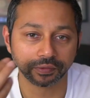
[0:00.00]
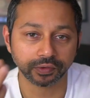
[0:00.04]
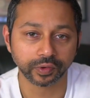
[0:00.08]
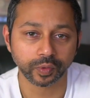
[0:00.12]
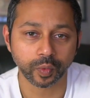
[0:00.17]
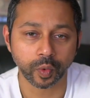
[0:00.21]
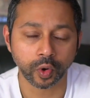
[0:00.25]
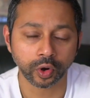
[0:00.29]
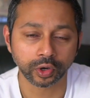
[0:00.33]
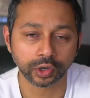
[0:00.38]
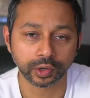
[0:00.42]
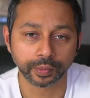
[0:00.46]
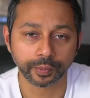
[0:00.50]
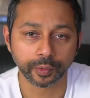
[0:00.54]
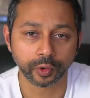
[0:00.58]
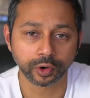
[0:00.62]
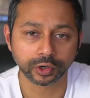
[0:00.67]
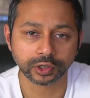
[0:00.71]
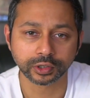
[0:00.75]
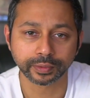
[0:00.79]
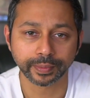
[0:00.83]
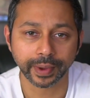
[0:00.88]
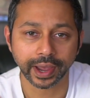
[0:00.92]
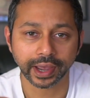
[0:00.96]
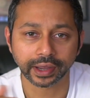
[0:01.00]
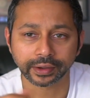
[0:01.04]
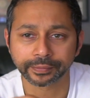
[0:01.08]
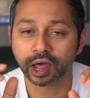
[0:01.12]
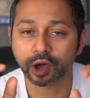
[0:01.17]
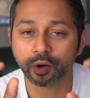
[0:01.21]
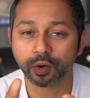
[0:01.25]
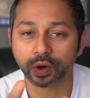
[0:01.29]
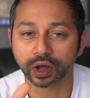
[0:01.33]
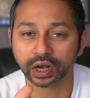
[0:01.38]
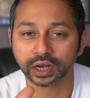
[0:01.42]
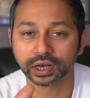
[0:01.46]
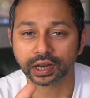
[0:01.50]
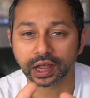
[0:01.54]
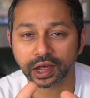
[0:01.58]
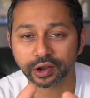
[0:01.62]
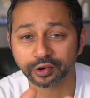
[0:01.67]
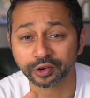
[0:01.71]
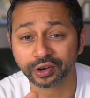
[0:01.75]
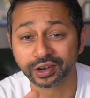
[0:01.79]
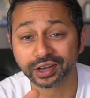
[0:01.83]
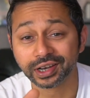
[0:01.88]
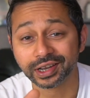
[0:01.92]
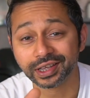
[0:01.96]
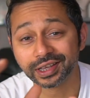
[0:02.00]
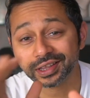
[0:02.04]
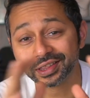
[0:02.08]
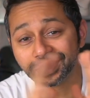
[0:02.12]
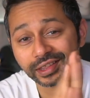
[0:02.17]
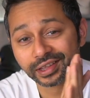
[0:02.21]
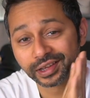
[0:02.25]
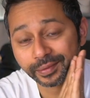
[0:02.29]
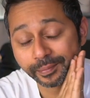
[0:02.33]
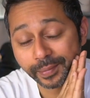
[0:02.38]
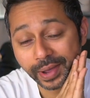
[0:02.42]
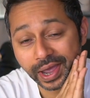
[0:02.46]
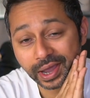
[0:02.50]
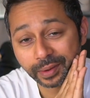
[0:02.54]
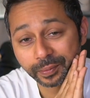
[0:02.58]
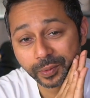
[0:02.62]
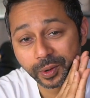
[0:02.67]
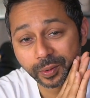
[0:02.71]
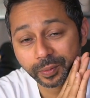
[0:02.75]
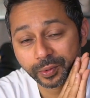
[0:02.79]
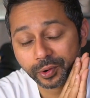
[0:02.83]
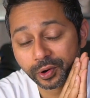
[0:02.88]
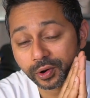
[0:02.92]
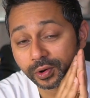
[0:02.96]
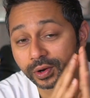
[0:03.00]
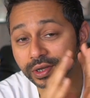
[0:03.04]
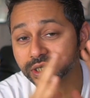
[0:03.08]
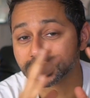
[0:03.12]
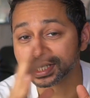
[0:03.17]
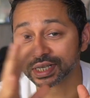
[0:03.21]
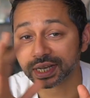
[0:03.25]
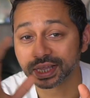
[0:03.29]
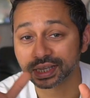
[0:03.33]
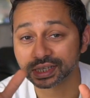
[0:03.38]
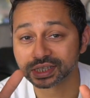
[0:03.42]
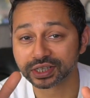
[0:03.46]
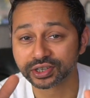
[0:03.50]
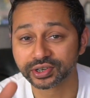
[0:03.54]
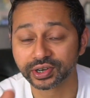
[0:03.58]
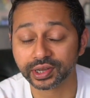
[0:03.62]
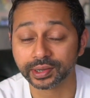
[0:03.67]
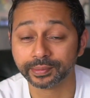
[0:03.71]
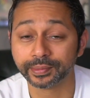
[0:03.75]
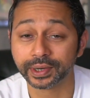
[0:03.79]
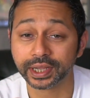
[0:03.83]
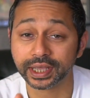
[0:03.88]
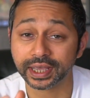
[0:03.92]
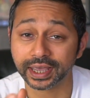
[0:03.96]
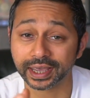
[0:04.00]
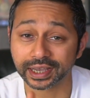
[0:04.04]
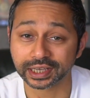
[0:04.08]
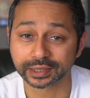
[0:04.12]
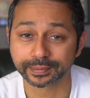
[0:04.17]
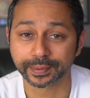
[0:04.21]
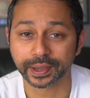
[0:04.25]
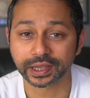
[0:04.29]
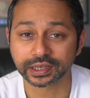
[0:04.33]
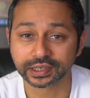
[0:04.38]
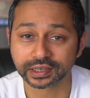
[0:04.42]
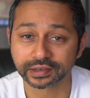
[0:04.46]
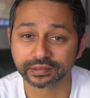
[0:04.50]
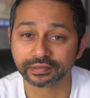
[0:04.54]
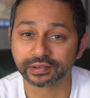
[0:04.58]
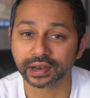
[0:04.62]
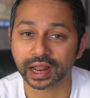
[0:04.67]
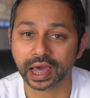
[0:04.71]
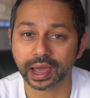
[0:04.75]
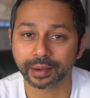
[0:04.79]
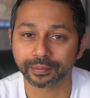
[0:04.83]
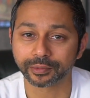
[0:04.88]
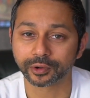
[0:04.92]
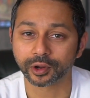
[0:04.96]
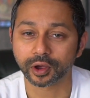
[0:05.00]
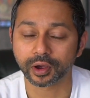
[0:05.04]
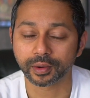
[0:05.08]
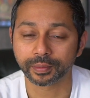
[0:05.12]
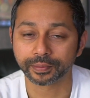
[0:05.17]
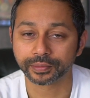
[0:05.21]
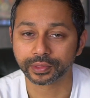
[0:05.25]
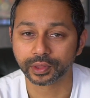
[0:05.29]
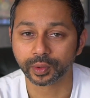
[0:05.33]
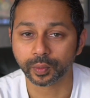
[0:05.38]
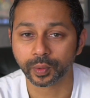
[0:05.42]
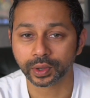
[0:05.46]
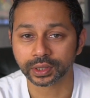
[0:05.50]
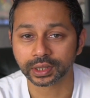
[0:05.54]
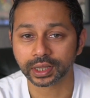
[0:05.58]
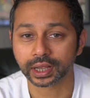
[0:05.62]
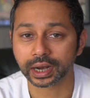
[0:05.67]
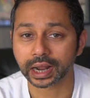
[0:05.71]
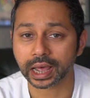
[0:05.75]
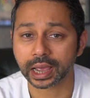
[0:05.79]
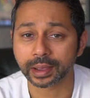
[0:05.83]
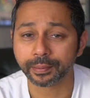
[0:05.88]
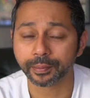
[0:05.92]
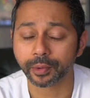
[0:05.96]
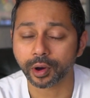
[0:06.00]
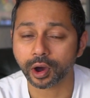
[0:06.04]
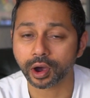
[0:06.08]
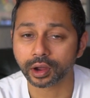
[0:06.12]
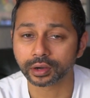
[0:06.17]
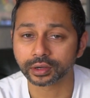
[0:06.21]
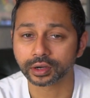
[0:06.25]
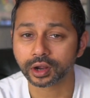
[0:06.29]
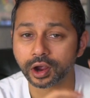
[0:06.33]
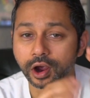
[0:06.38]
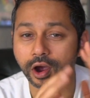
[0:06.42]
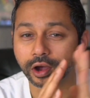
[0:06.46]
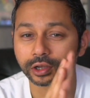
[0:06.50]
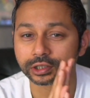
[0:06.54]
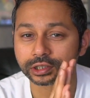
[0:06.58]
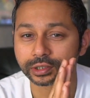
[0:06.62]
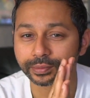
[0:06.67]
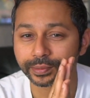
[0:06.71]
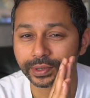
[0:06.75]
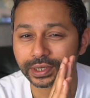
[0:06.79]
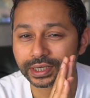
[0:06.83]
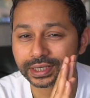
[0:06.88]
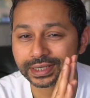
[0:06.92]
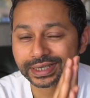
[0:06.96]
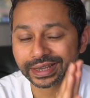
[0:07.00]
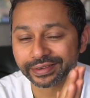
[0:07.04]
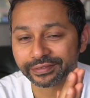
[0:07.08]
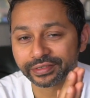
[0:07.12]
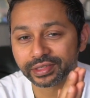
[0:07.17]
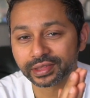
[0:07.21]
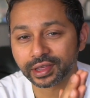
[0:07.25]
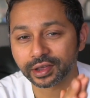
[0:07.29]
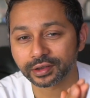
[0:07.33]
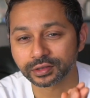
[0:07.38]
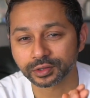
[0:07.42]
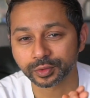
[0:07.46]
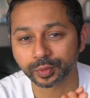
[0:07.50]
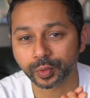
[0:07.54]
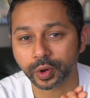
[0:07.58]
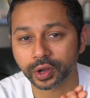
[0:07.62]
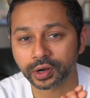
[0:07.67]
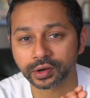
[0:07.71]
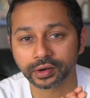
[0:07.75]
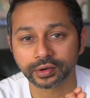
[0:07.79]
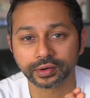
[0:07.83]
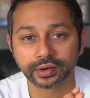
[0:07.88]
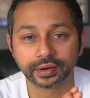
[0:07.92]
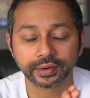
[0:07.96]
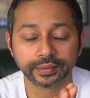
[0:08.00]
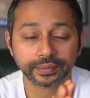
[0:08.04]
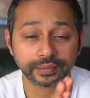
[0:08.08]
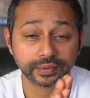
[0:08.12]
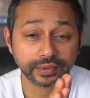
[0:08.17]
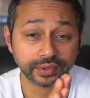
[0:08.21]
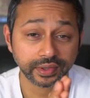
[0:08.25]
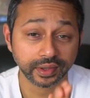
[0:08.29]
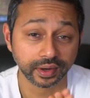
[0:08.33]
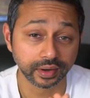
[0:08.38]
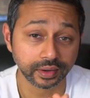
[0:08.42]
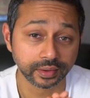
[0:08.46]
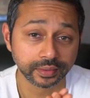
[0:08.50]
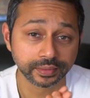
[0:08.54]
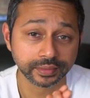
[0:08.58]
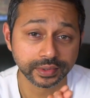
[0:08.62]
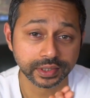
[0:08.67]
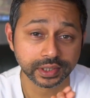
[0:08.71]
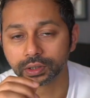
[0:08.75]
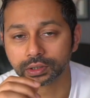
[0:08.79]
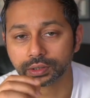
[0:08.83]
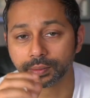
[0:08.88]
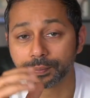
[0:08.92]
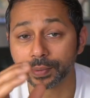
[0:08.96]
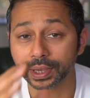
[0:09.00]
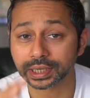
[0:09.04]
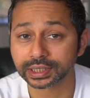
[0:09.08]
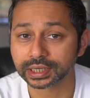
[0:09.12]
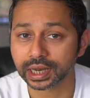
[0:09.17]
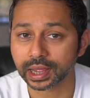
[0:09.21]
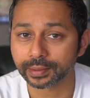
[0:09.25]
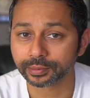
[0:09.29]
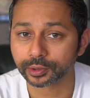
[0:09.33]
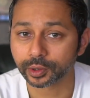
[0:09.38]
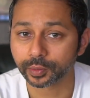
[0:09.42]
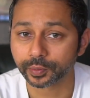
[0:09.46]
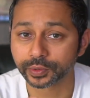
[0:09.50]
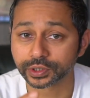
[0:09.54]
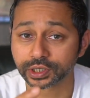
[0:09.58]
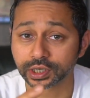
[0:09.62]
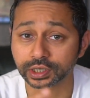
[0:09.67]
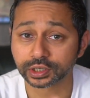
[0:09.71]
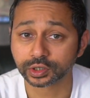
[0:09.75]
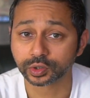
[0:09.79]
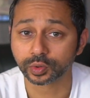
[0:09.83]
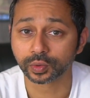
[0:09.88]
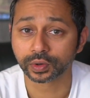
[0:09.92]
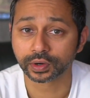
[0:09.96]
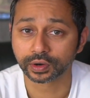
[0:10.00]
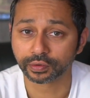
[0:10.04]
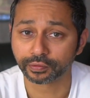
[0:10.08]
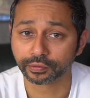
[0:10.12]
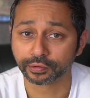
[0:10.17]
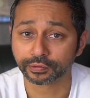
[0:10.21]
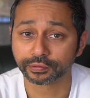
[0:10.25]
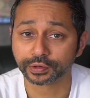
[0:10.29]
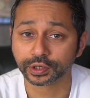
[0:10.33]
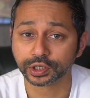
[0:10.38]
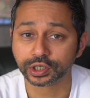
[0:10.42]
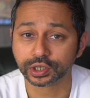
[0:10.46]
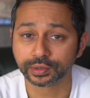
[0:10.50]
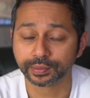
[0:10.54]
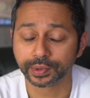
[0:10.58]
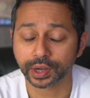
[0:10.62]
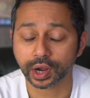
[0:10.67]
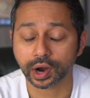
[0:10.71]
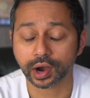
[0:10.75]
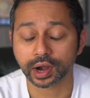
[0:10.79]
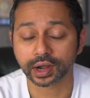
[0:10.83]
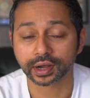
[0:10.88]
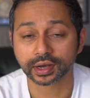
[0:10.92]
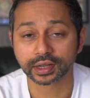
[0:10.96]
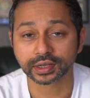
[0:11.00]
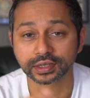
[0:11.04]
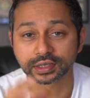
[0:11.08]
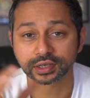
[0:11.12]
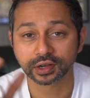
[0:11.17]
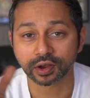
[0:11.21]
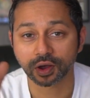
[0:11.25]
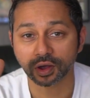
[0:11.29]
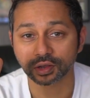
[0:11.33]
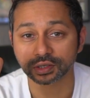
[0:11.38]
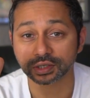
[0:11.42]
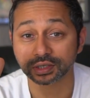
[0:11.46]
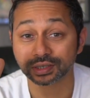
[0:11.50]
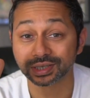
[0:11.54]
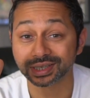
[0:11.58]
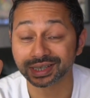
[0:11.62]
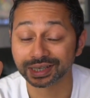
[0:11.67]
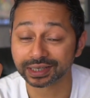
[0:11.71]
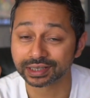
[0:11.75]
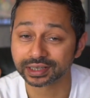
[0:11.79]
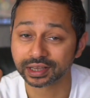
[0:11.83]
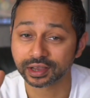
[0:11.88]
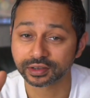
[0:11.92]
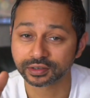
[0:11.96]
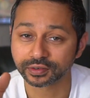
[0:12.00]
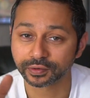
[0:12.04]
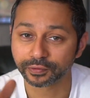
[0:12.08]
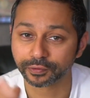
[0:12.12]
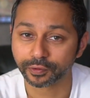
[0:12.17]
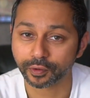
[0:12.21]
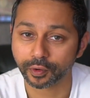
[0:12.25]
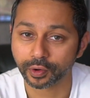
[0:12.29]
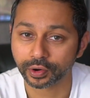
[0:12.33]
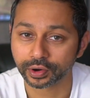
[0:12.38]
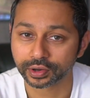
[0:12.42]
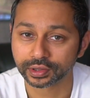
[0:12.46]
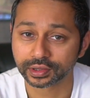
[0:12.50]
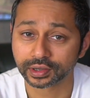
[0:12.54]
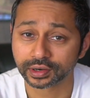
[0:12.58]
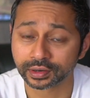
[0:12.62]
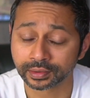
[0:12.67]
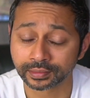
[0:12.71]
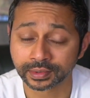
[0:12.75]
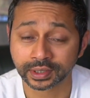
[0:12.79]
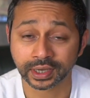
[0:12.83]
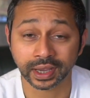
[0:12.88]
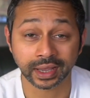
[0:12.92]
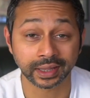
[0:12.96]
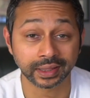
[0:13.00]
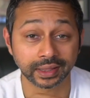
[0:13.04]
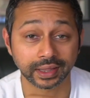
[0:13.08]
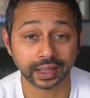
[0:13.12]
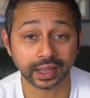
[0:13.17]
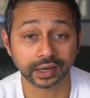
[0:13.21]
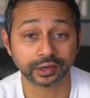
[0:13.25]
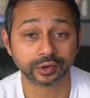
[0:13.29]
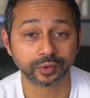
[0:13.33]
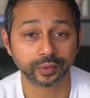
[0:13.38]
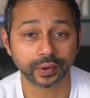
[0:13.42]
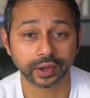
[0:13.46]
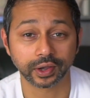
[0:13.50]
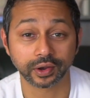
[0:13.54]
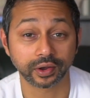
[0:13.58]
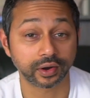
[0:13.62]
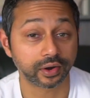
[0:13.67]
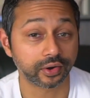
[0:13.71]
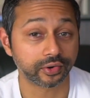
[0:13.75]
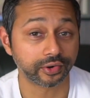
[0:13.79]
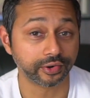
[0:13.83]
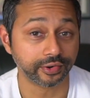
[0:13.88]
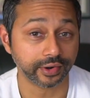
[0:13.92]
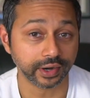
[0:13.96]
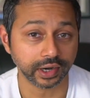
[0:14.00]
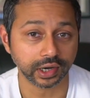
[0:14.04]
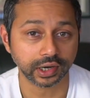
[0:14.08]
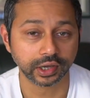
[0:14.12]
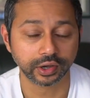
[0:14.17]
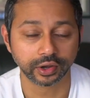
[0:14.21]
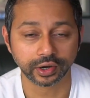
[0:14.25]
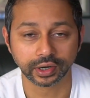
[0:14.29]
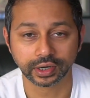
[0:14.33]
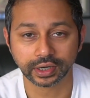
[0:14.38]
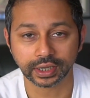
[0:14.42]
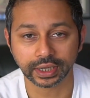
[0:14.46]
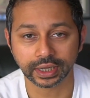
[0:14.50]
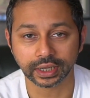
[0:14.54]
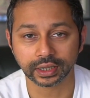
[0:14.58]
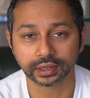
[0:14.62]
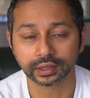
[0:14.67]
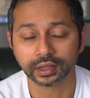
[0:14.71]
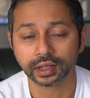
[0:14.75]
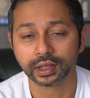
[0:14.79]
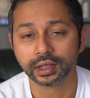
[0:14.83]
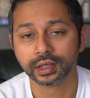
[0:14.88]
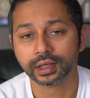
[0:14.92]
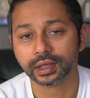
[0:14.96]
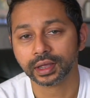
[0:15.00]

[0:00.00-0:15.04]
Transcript: if you want your ports back. Undoubtedly, the MacBook Pro is an extremely expensive laptop. The one that I bought cost me 7,100 dirhams. The base laptop, which has 250 GB hard disk, costs 6,400 dirhams, and that too I got a really good deal